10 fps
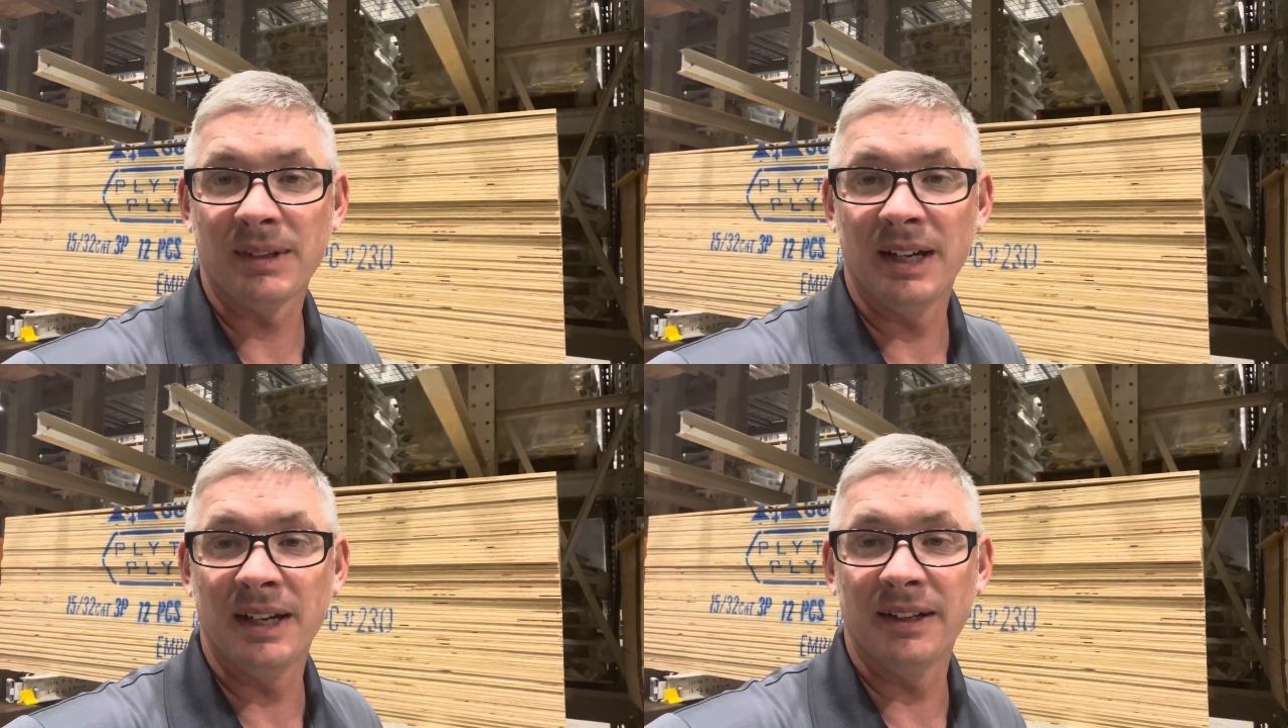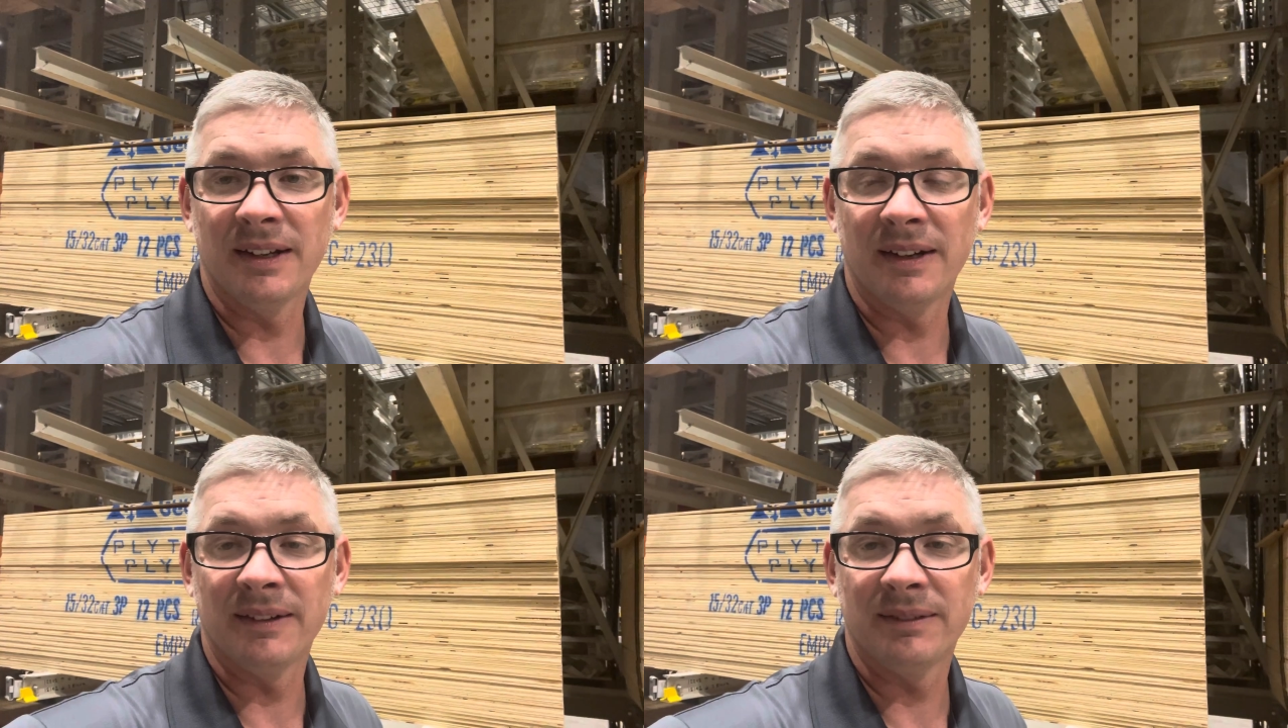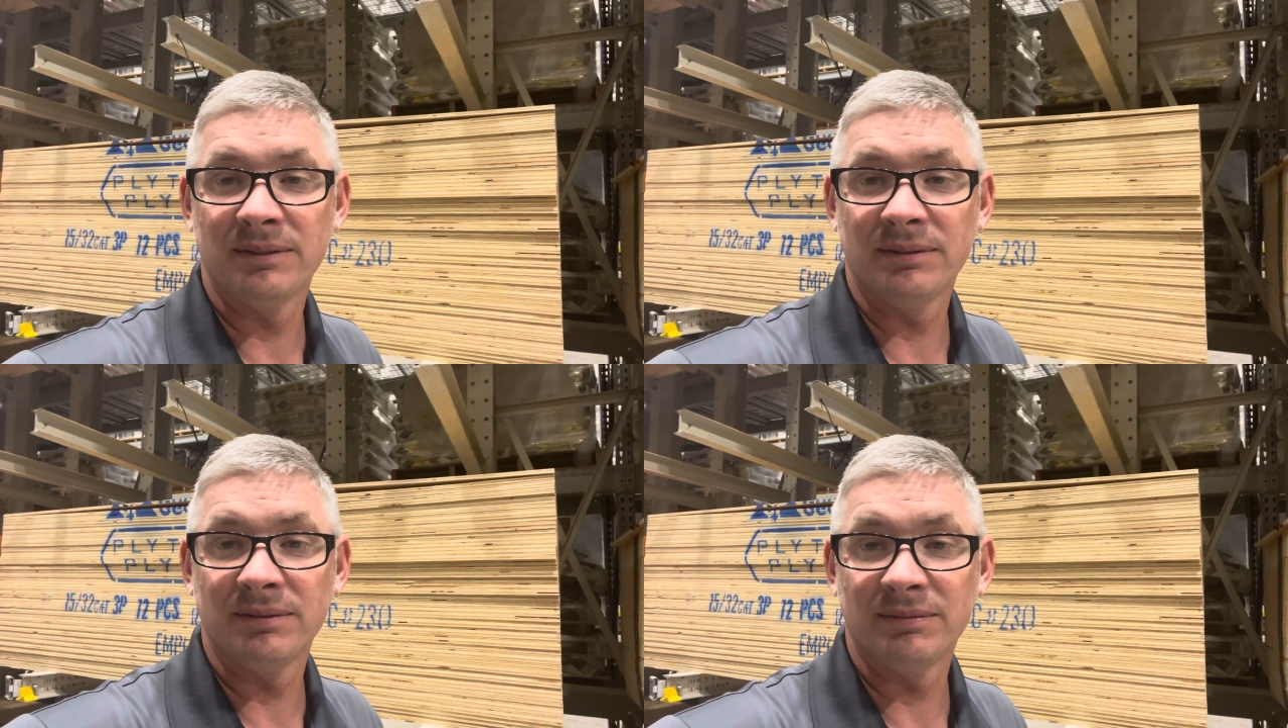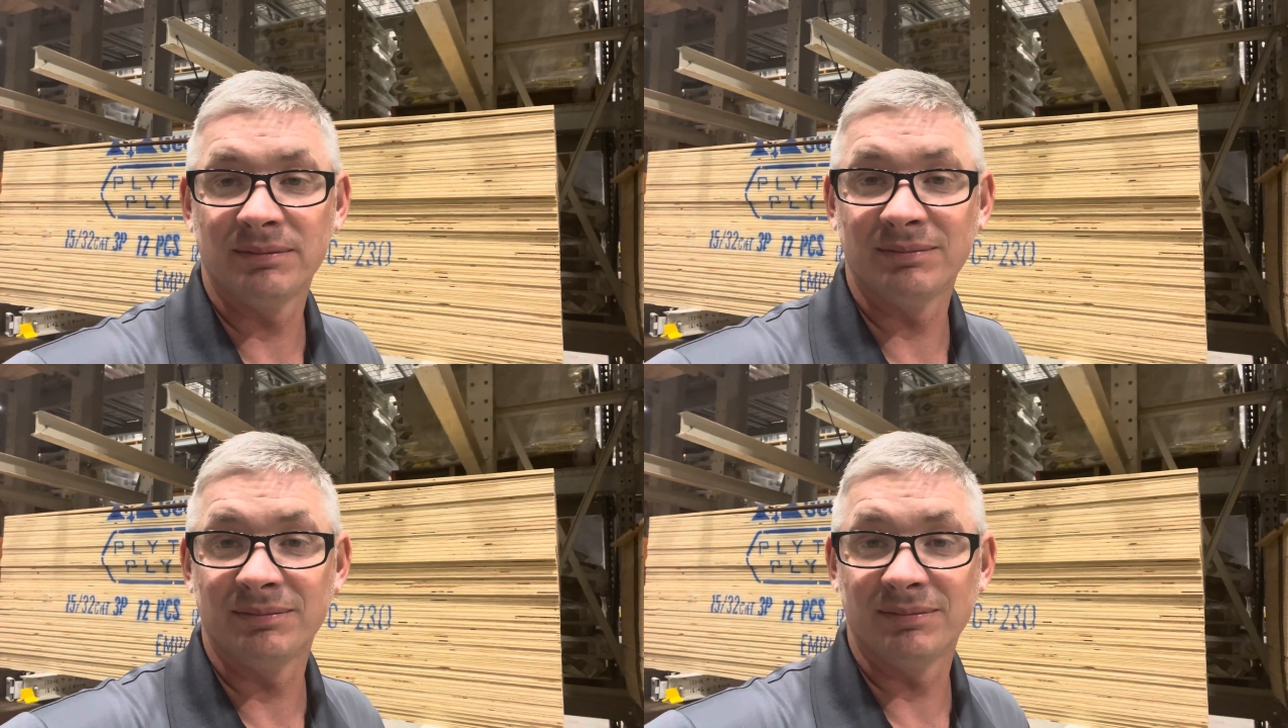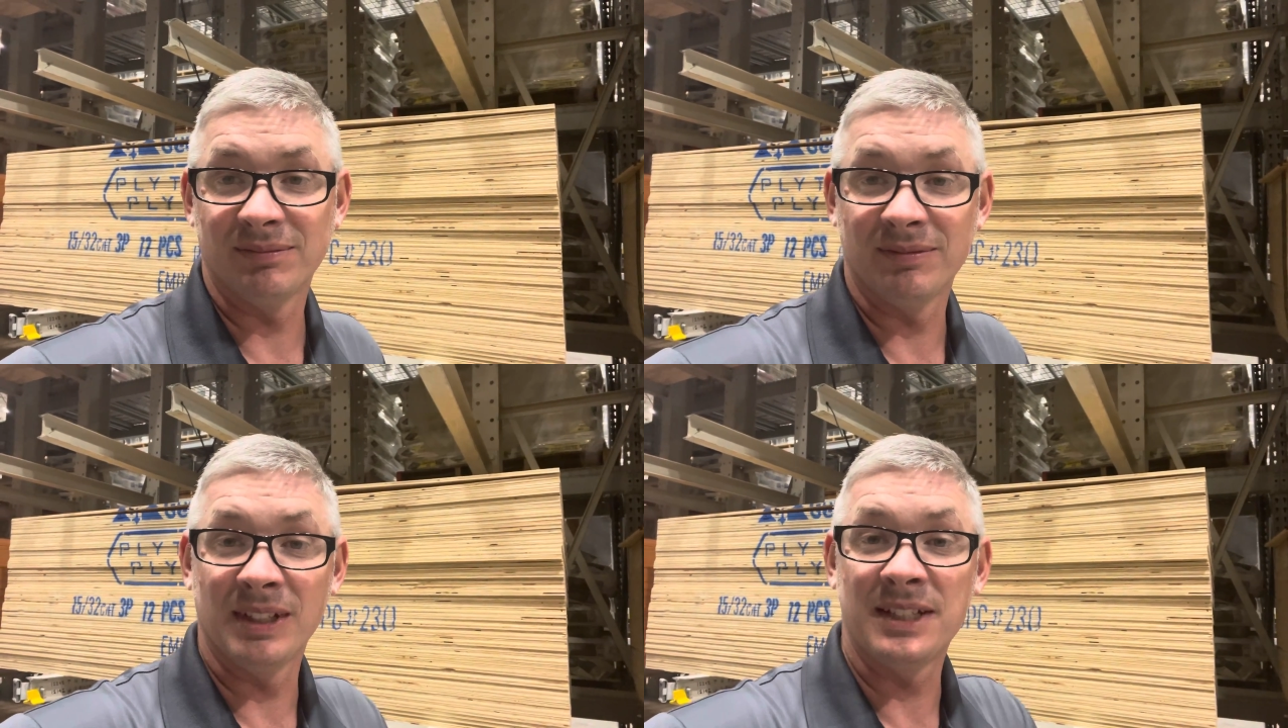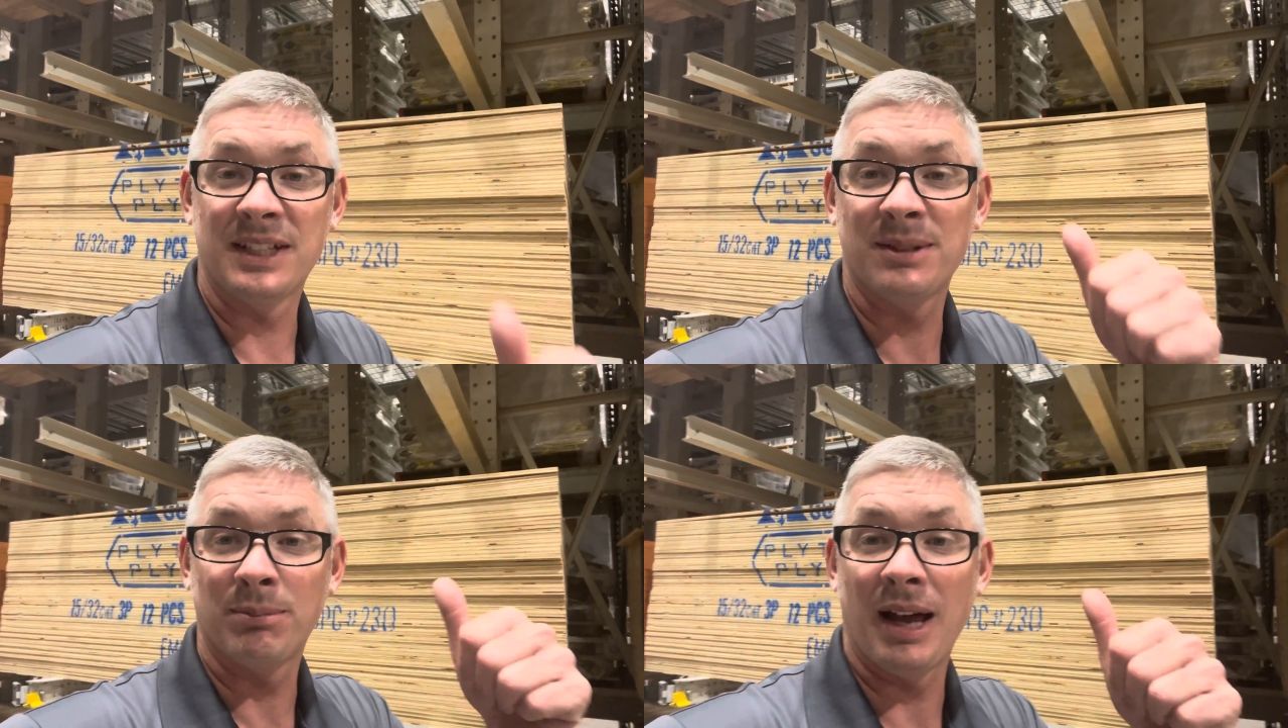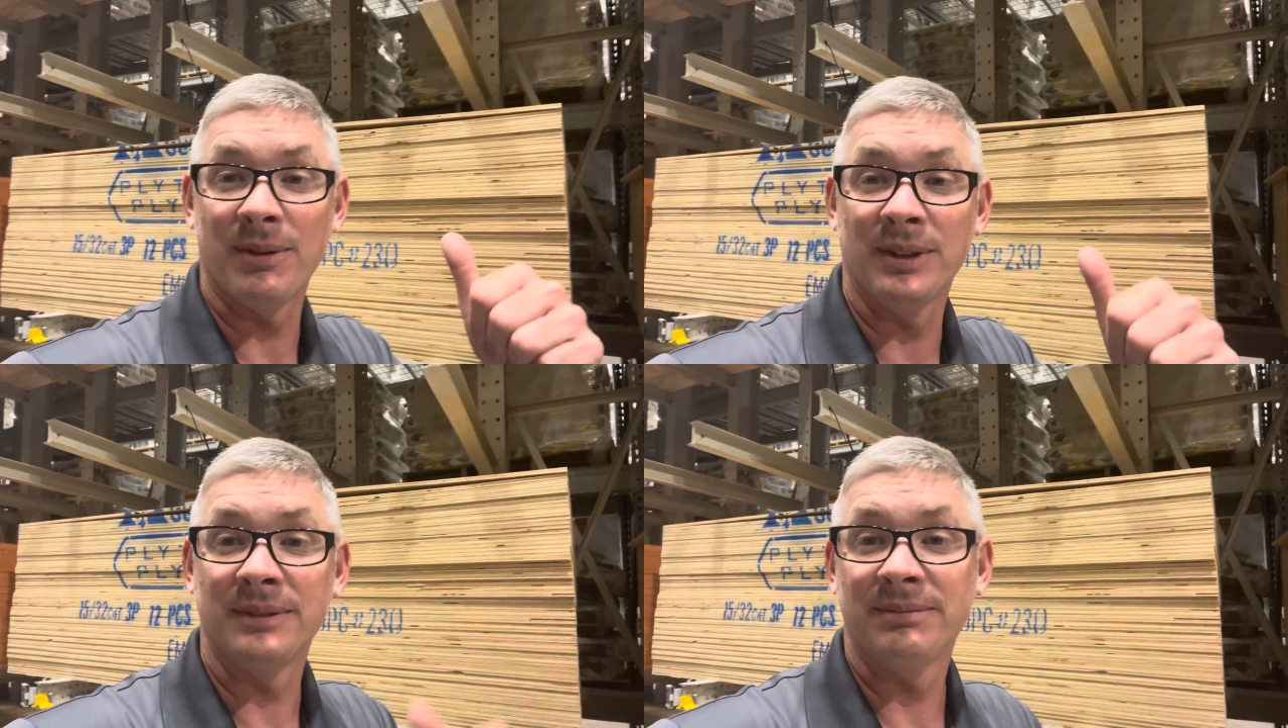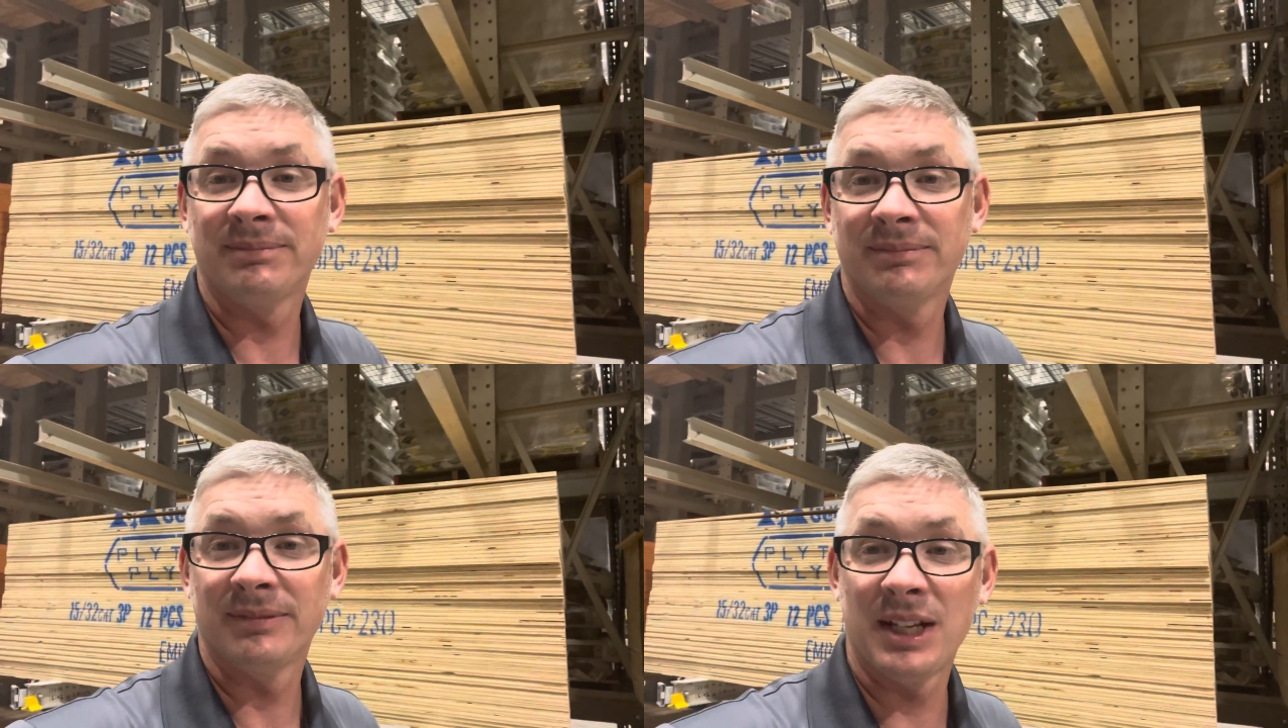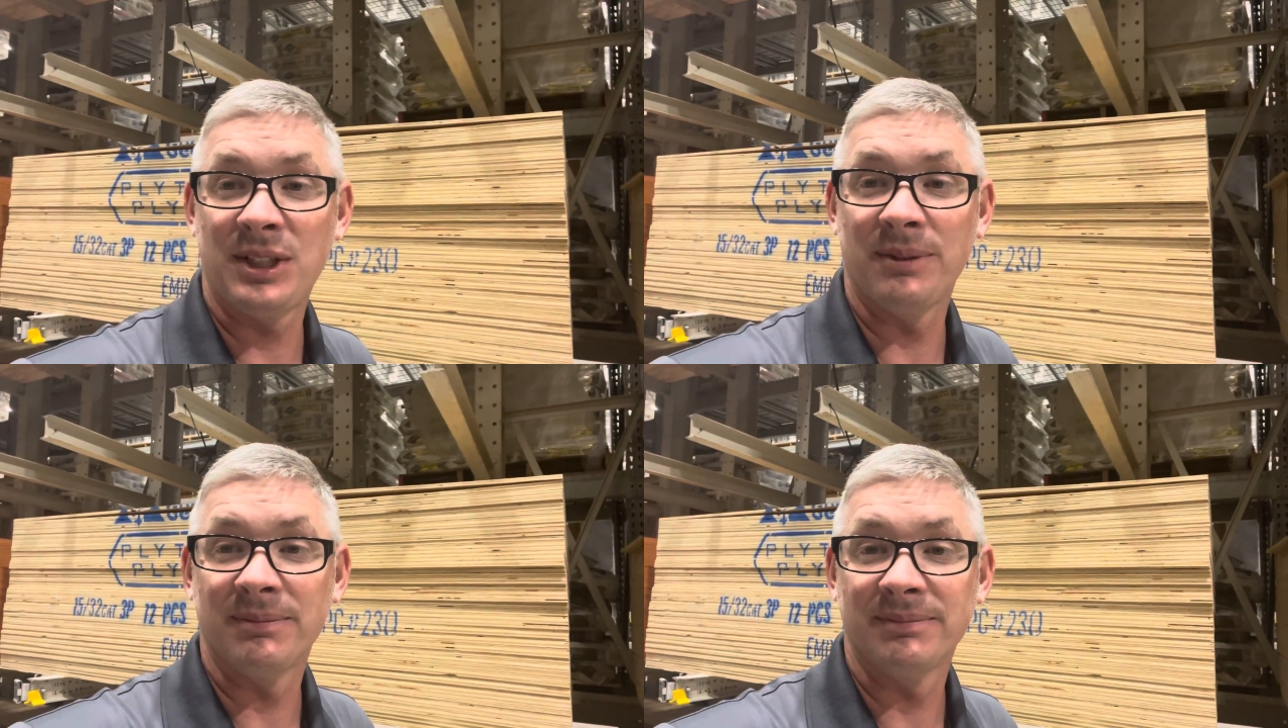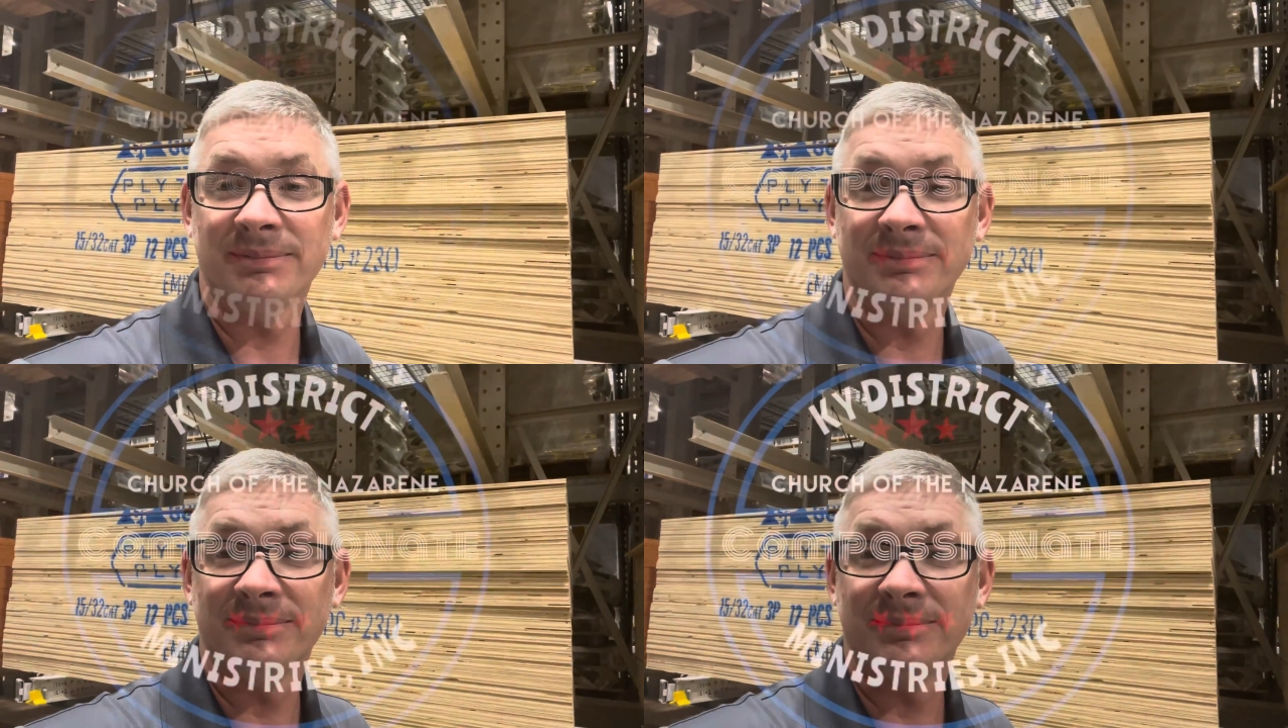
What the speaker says: And let's get some plywood. Thank you.